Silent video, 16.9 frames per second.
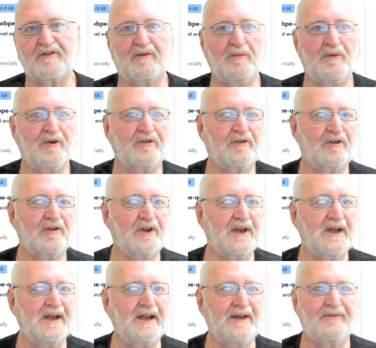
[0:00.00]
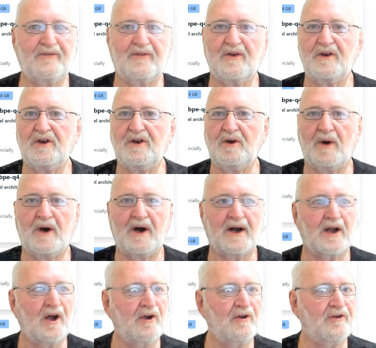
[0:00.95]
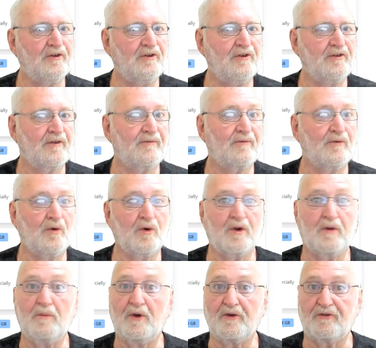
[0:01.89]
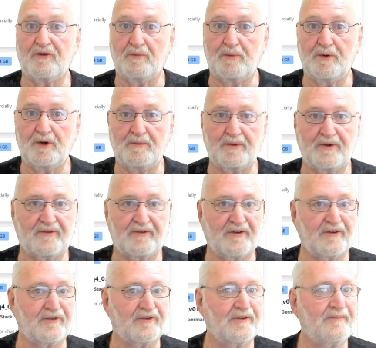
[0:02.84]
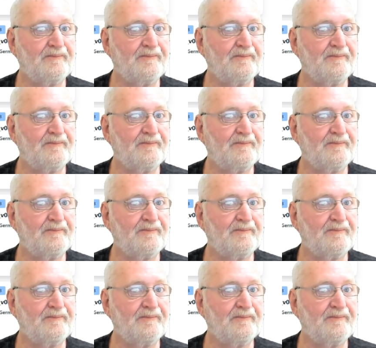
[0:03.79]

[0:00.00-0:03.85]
commercially if you are going to use it for commercial purposes.